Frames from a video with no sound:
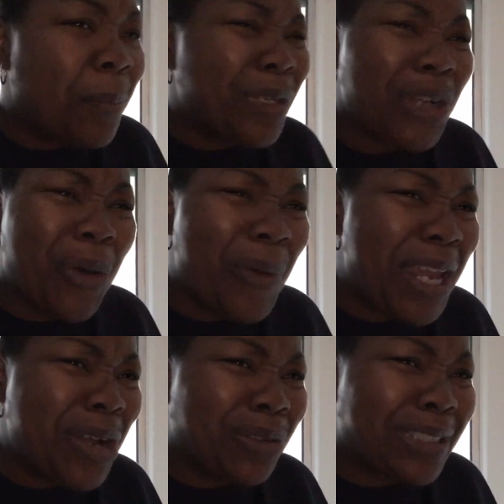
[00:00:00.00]
But don't
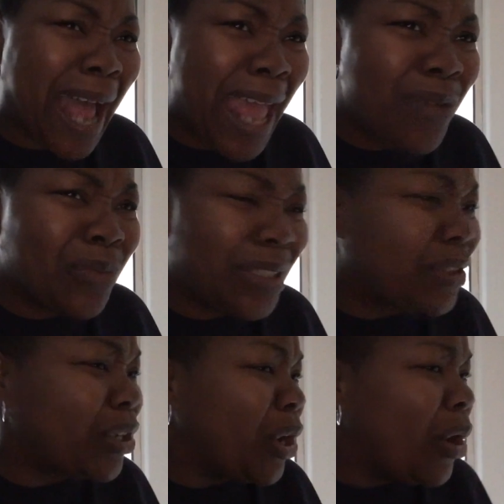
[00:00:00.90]
wear no tight
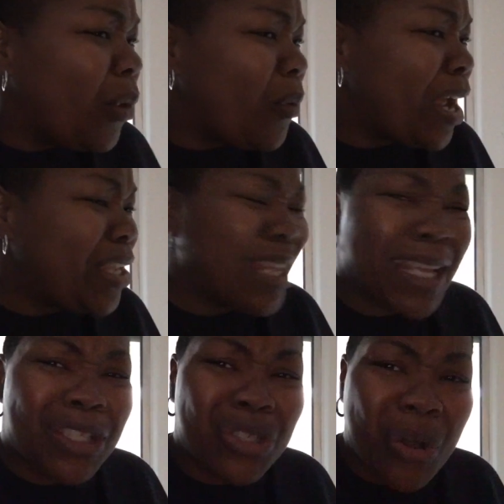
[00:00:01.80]
ones where
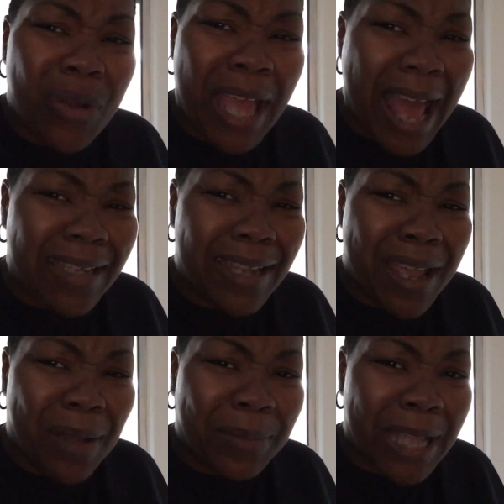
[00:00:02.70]
they so
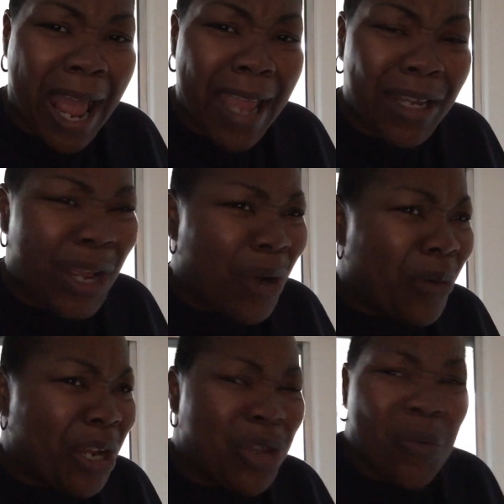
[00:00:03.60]
goddamn tight
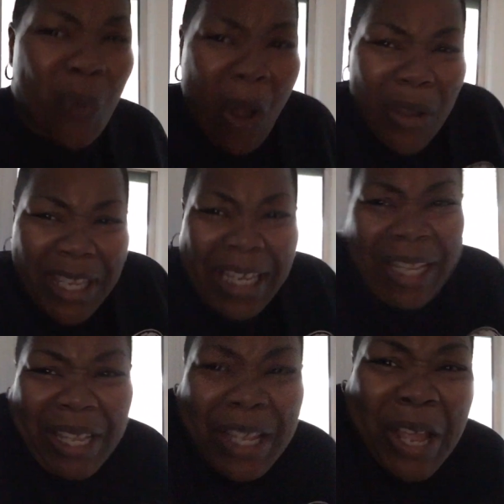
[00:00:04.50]
where you walking,
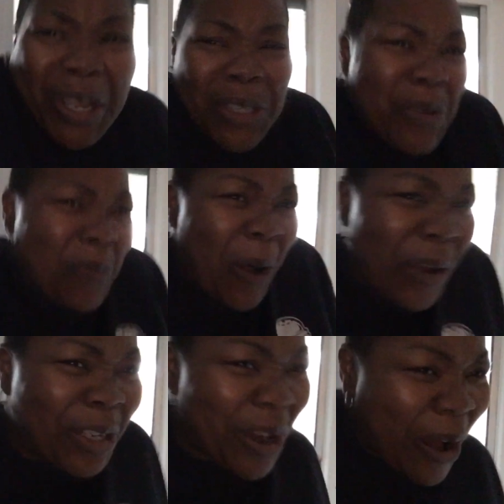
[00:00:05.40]
you
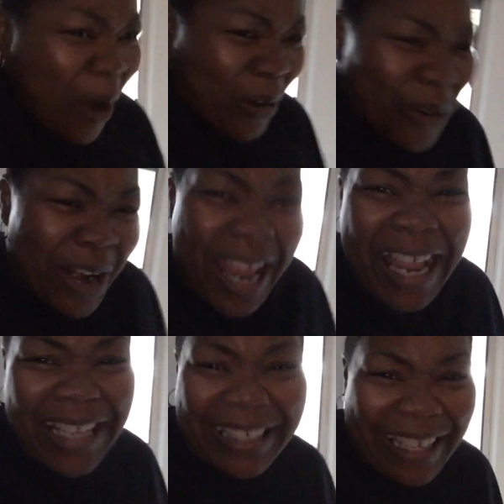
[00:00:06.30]
walking all
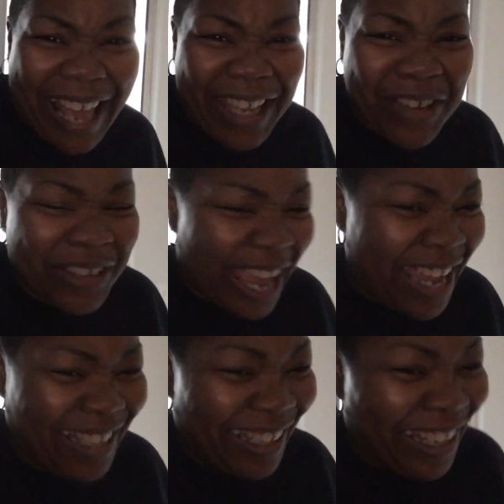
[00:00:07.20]
crazy like you
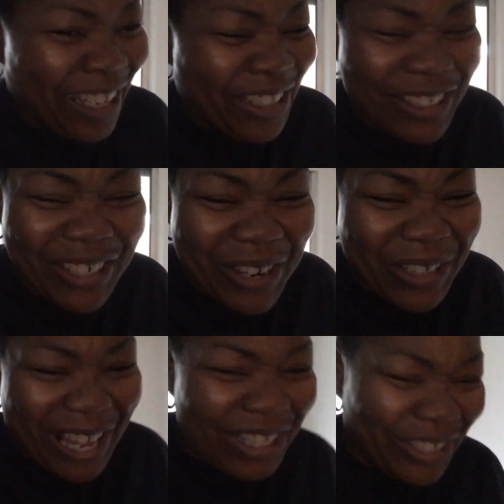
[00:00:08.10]
can't, you know,
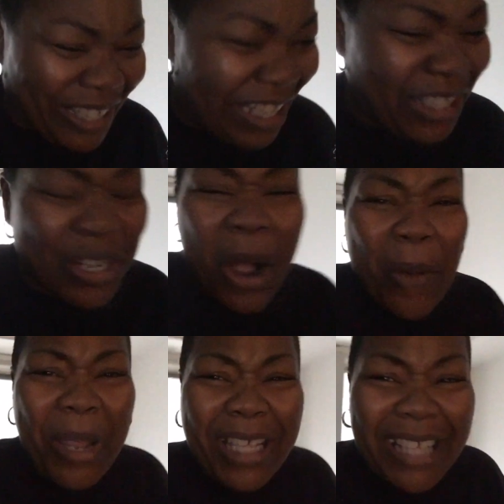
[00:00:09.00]
like you, and you
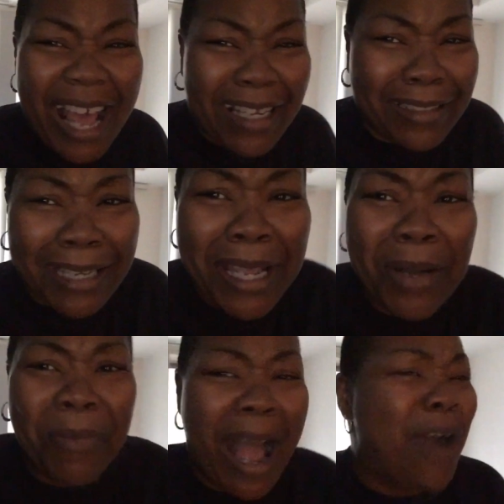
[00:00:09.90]
always got to dig
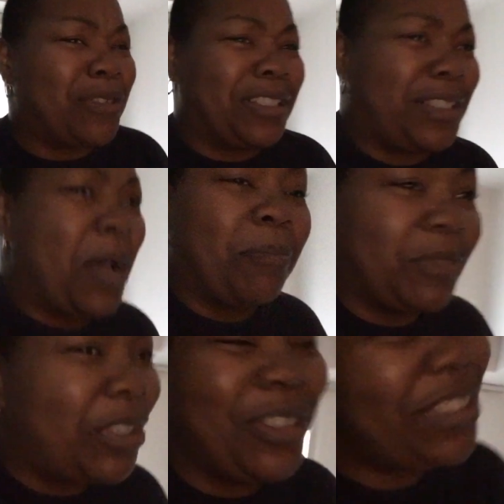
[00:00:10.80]
them out or something.
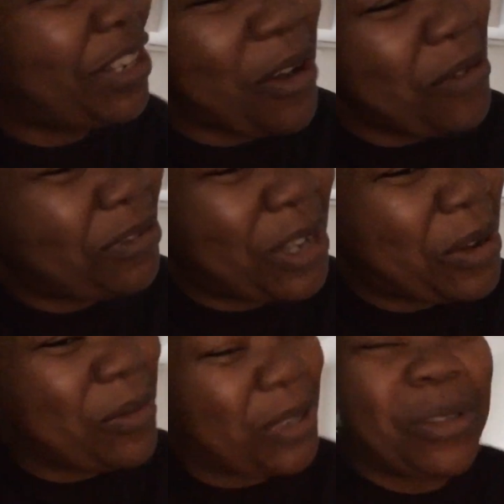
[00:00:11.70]
You, you don't,
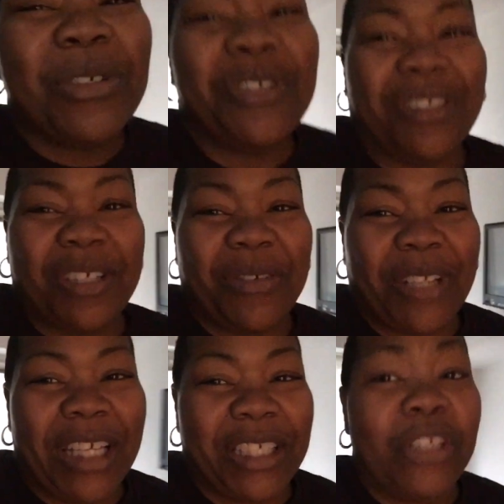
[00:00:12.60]
don't, don't do yourself
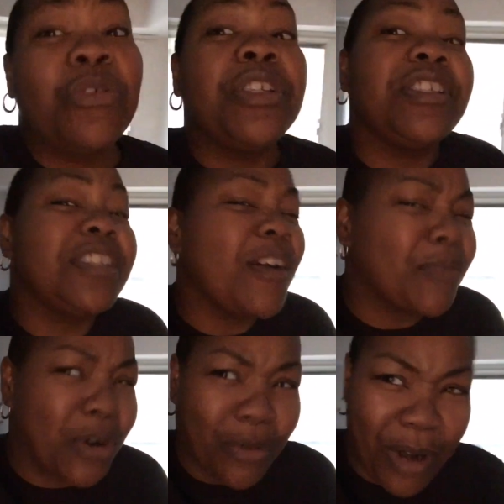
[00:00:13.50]
like that. Treat yourself
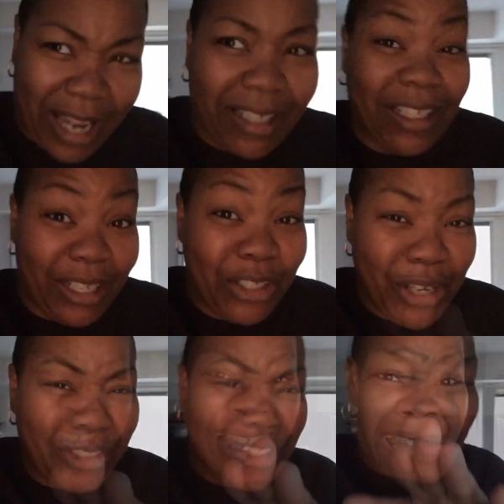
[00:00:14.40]
correctly. You
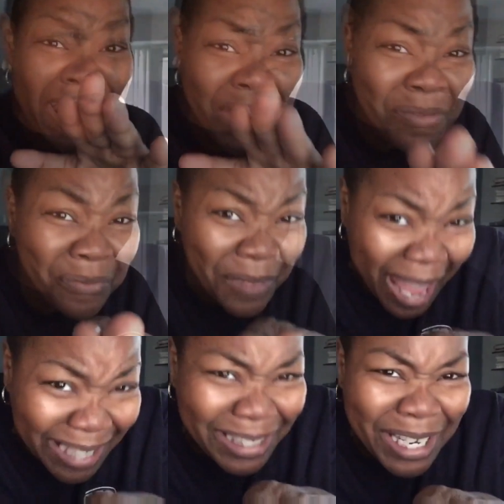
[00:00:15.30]
understand what I'm Invest saying?
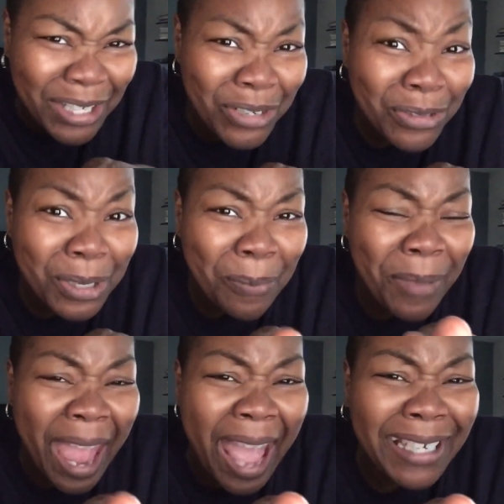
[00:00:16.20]
Invest in you some
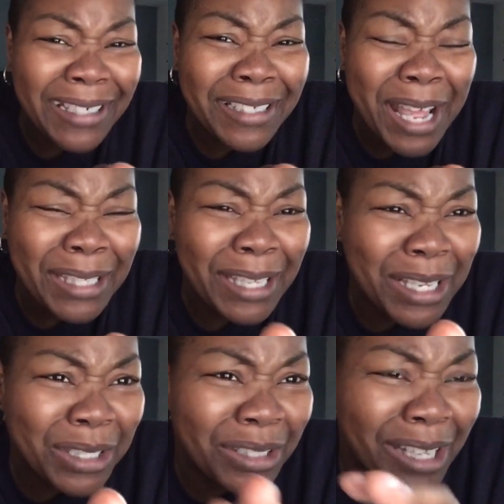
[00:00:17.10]
panties that
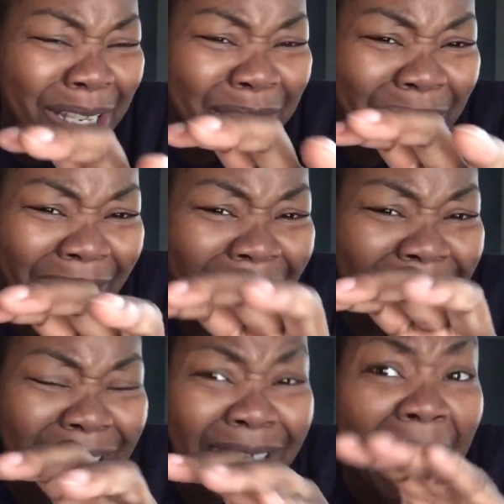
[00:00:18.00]
that's that's
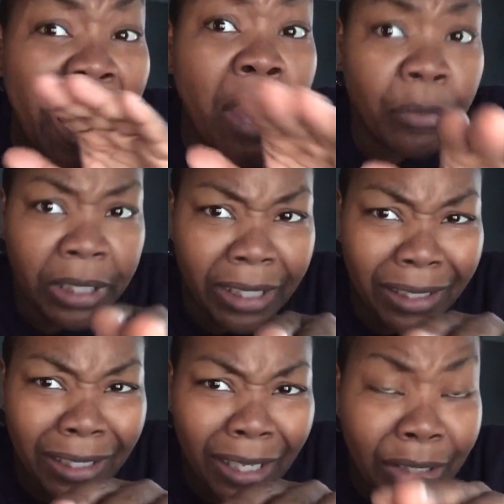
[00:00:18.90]
that's airy
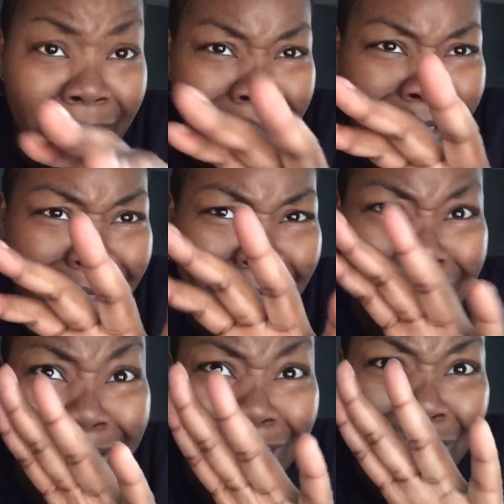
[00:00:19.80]
that's
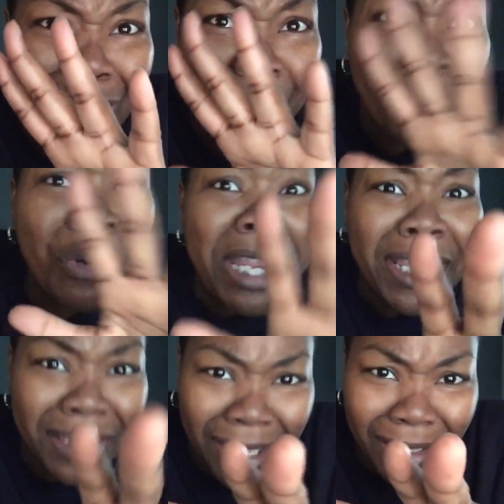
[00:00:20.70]
that's uh
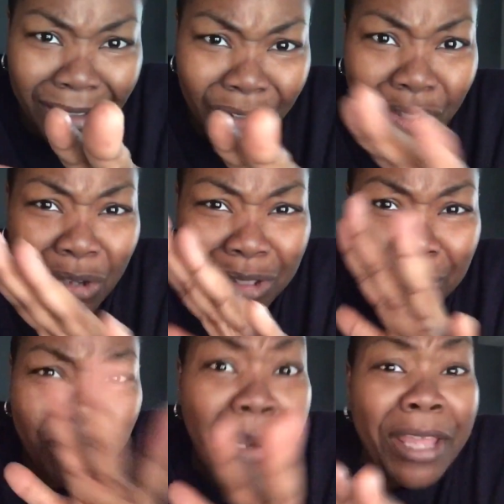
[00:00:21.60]
breathing you know
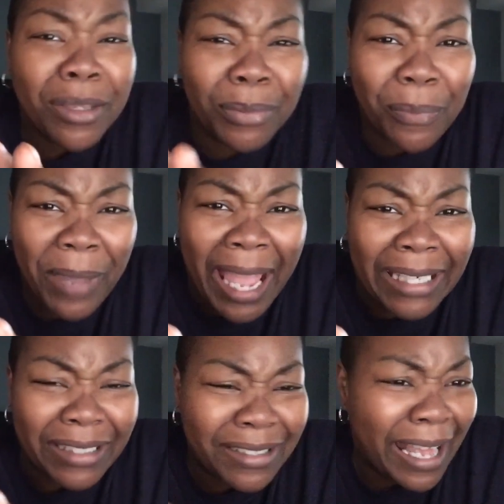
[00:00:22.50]
some breathable
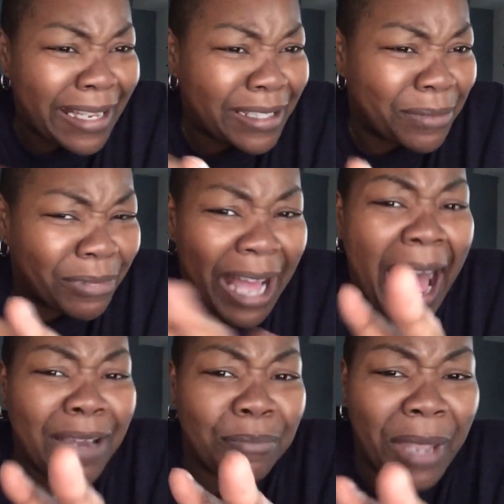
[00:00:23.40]
panties like some
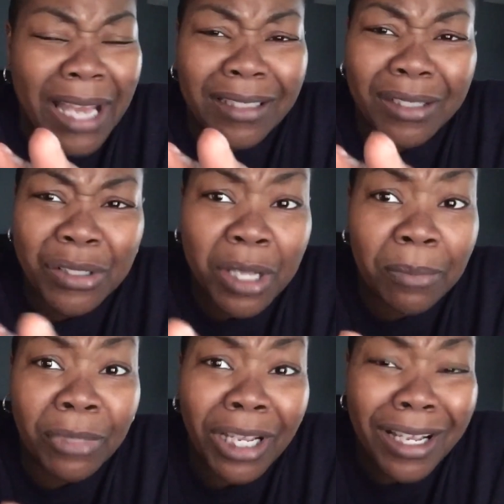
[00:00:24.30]
cotton panties or
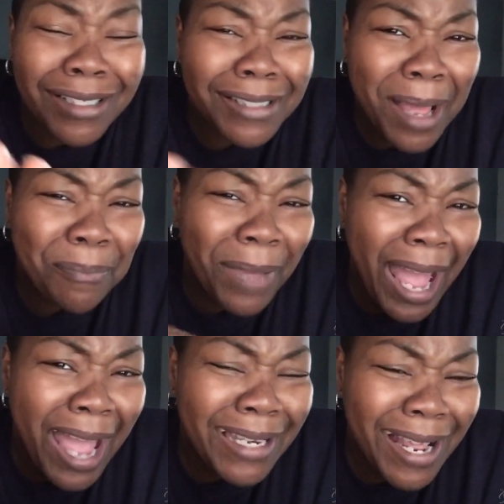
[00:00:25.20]
something stop
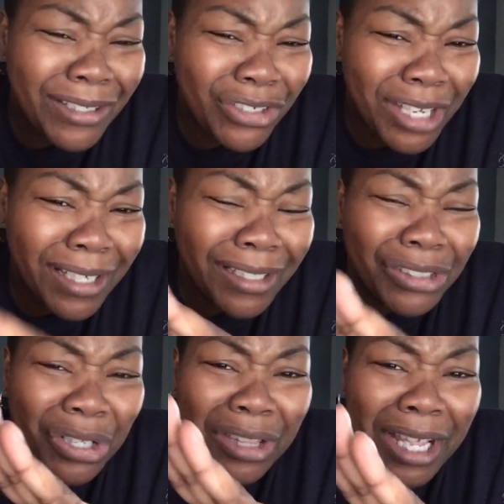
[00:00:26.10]
buying that shit because
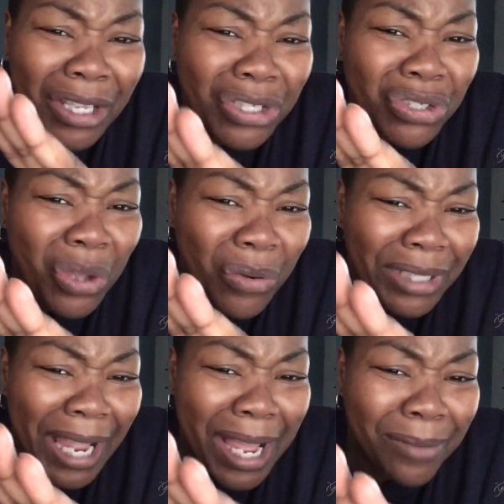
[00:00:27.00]
you think it's so
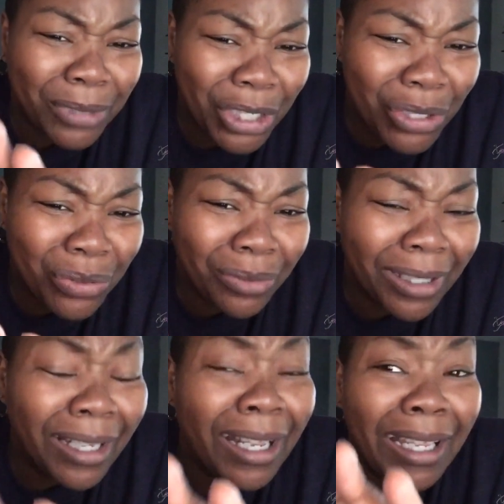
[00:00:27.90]
damn cute
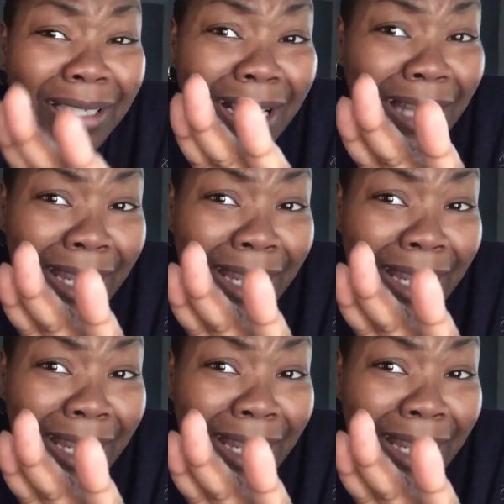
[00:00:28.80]
that